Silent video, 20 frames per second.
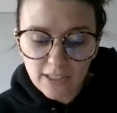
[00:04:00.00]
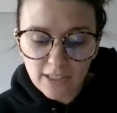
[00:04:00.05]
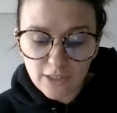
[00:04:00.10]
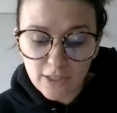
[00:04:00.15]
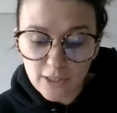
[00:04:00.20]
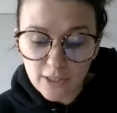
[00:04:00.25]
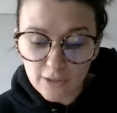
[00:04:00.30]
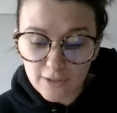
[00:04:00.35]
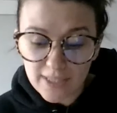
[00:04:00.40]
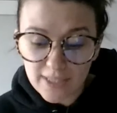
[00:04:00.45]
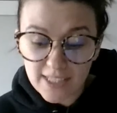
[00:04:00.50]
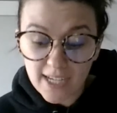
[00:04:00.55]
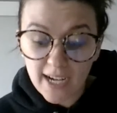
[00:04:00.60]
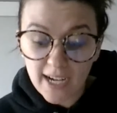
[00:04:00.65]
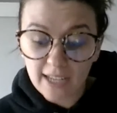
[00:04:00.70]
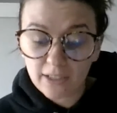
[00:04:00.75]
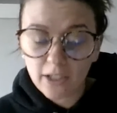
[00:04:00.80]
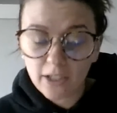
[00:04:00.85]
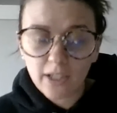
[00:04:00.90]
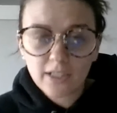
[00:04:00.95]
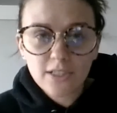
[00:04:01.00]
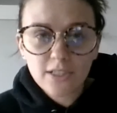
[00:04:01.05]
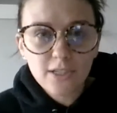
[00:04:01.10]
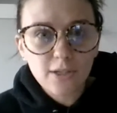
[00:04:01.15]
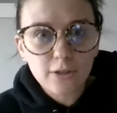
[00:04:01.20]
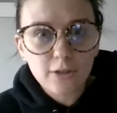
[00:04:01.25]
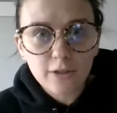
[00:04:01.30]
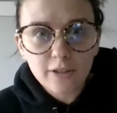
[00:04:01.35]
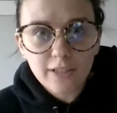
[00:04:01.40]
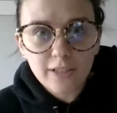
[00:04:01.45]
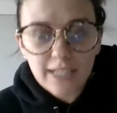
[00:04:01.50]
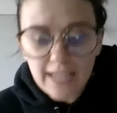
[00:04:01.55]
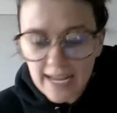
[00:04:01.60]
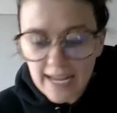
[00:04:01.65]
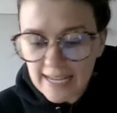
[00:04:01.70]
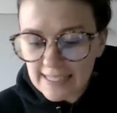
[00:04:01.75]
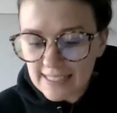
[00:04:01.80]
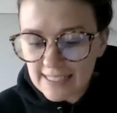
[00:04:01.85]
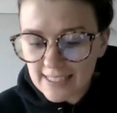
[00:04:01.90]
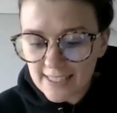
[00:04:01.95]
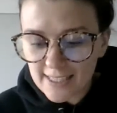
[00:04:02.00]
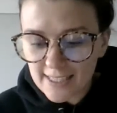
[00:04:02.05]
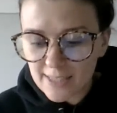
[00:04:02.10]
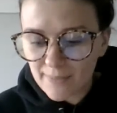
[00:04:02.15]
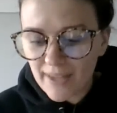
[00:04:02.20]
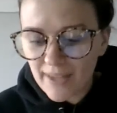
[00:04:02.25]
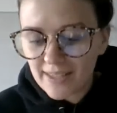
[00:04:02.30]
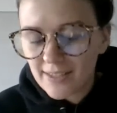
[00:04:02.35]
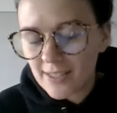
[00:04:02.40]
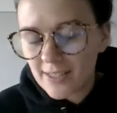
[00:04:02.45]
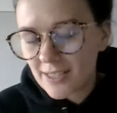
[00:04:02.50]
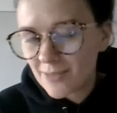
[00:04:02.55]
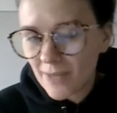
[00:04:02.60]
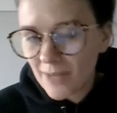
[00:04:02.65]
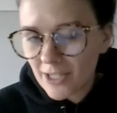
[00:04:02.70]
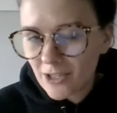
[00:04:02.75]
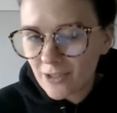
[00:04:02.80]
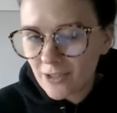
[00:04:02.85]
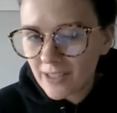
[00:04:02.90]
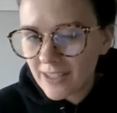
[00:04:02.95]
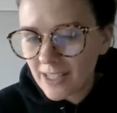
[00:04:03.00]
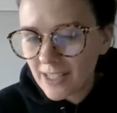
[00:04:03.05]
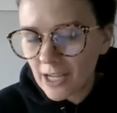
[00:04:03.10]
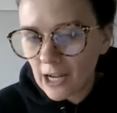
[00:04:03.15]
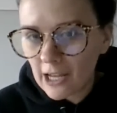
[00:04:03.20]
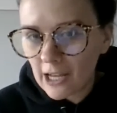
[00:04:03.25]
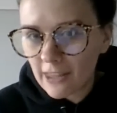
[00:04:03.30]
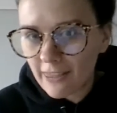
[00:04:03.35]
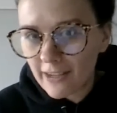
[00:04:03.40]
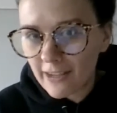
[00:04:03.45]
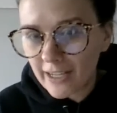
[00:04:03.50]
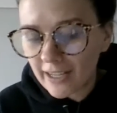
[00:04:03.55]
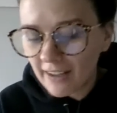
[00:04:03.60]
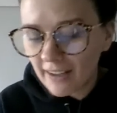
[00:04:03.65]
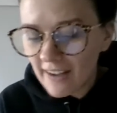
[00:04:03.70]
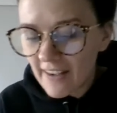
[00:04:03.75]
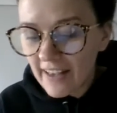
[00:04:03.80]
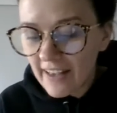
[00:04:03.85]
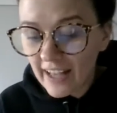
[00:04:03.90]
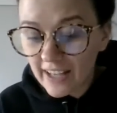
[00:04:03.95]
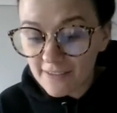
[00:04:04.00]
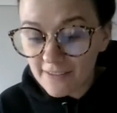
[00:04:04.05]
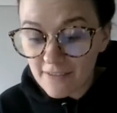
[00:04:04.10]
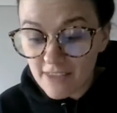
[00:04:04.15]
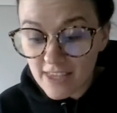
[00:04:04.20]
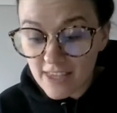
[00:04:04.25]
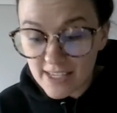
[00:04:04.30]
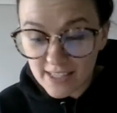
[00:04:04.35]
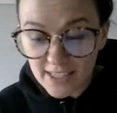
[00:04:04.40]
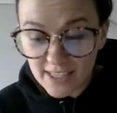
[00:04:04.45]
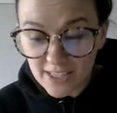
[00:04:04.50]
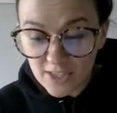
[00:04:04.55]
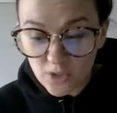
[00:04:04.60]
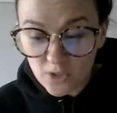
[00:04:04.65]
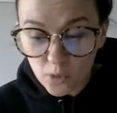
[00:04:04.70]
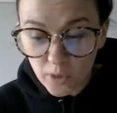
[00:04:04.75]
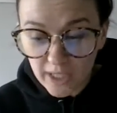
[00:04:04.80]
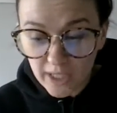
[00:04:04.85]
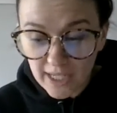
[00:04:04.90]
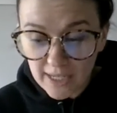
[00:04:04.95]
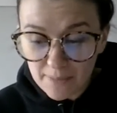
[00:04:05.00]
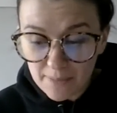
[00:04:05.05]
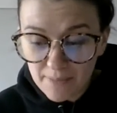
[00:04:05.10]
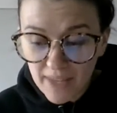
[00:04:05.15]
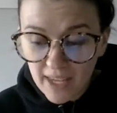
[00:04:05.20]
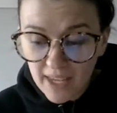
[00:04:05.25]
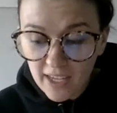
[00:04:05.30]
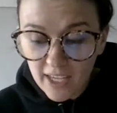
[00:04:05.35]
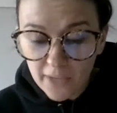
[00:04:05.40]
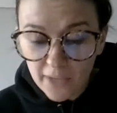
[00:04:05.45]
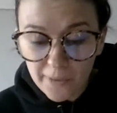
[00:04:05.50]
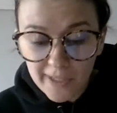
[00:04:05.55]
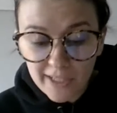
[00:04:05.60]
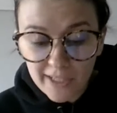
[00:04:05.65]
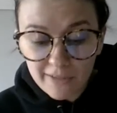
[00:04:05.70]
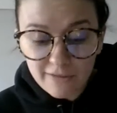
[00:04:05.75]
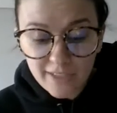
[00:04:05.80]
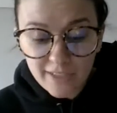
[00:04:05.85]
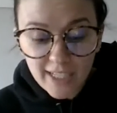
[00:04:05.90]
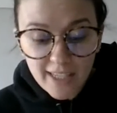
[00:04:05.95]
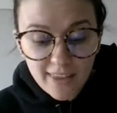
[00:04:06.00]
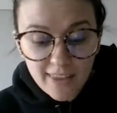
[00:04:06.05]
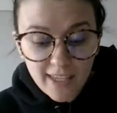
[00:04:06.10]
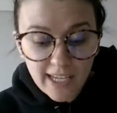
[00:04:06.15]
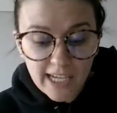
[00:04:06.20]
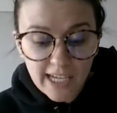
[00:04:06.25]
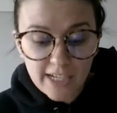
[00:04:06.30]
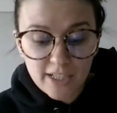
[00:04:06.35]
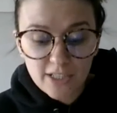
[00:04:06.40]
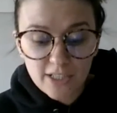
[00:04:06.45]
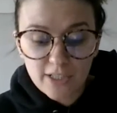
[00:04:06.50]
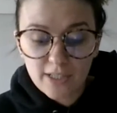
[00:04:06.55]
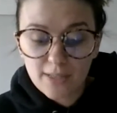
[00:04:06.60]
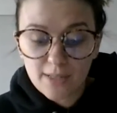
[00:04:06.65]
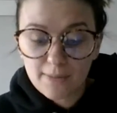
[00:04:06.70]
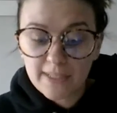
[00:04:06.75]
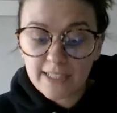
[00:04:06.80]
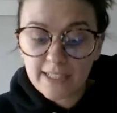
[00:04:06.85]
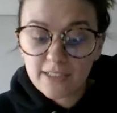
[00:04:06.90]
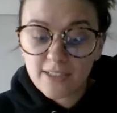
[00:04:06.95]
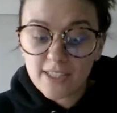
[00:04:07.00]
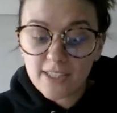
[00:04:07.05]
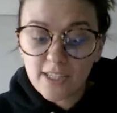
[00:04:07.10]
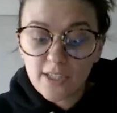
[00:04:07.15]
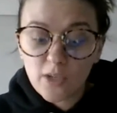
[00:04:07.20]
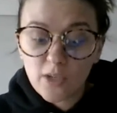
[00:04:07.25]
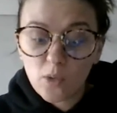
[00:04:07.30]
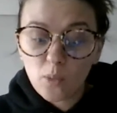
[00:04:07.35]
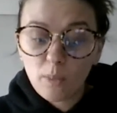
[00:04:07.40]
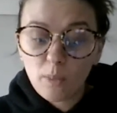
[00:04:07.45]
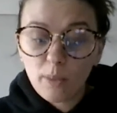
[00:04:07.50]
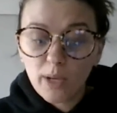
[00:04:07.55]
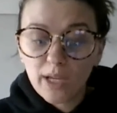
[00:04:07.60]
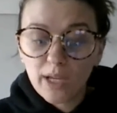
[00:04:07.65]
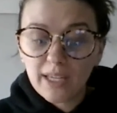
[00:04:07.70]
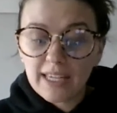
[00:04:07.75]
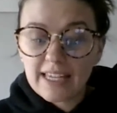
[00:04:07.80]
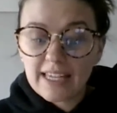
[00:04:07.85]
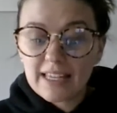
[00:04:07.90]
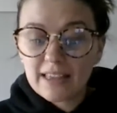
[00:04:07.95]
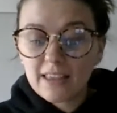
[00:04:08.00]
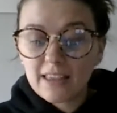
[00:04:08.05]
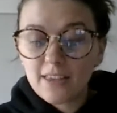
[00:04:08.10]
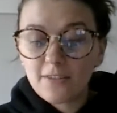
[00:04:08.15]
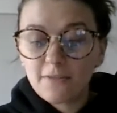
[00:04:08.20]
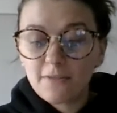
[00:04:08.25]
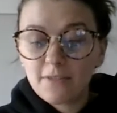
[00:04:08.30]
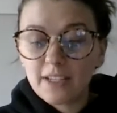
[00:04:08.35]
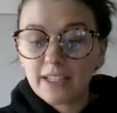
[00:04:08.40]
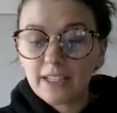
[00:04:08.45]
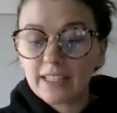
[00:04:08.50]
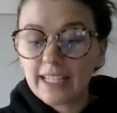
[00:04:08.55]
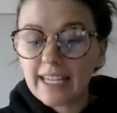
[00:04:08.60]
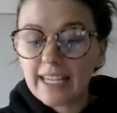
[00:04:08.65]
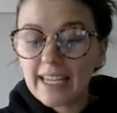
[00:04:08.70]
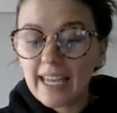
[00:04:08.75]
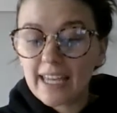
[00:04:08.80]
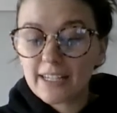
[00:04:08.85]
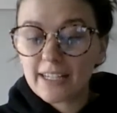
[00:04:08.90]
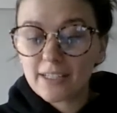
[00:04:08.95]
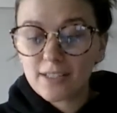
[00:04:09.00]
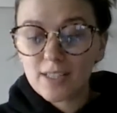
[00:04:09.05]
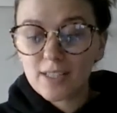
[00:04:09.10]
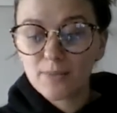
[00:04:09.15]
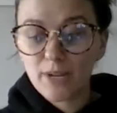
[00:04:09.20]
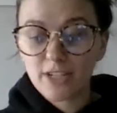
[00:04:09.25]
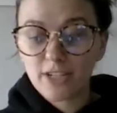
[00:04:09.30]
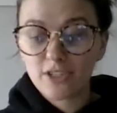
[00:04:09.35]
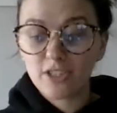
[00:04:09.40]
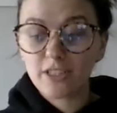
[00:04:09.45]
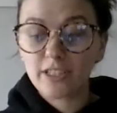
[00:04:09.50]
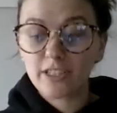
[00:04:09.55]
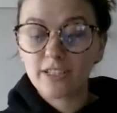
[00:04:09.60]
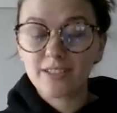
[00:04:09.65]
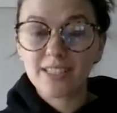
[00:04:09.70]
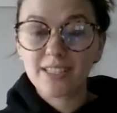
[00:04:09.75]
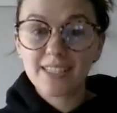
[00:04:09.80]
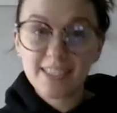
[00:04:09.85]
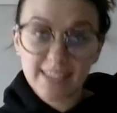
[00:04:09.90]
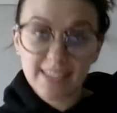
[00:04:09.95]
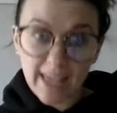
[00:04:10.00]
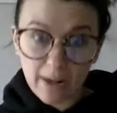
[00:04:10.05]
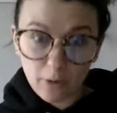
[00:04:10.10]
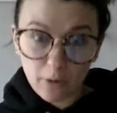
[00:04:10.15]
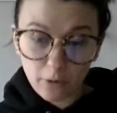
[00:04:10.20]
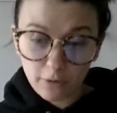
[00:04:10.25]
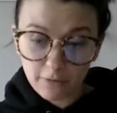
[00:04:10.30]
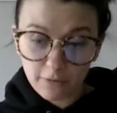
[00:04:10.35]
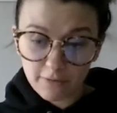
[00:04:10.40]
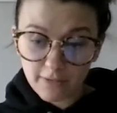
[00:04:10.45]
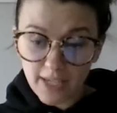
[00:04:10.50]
use dialogue to create suspense, especially the author of this story. And when you read the characters' words, you put in the feeling and expression yourself